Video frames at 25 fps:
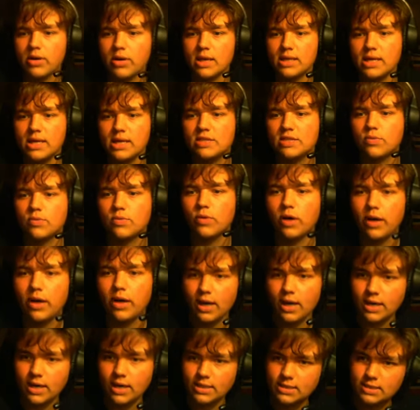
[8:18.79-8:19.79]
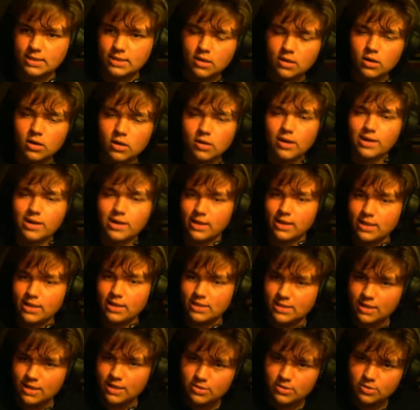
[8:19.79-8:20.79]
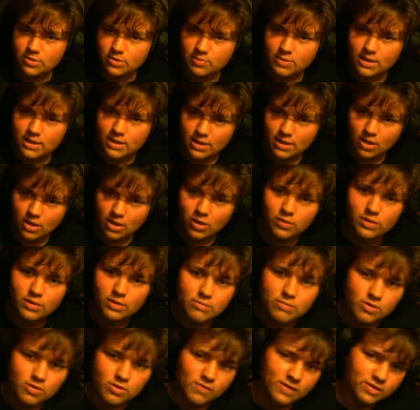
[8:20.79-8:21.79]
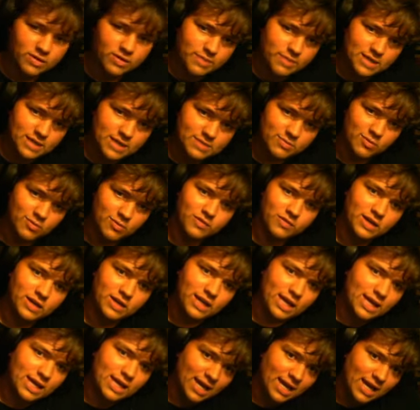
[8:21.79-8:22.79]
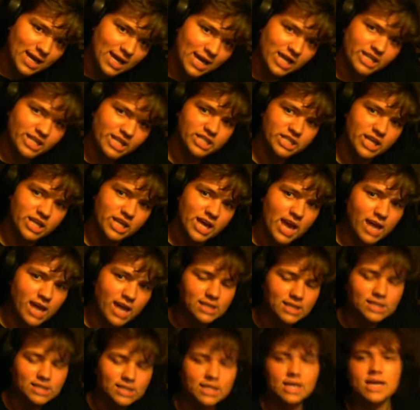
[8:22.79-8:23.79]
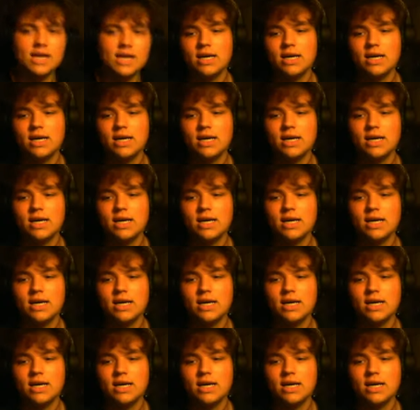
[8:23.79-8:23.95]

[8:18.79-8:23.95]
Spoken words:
and that is why I saw and I decided to play the only move and the best move, king h8.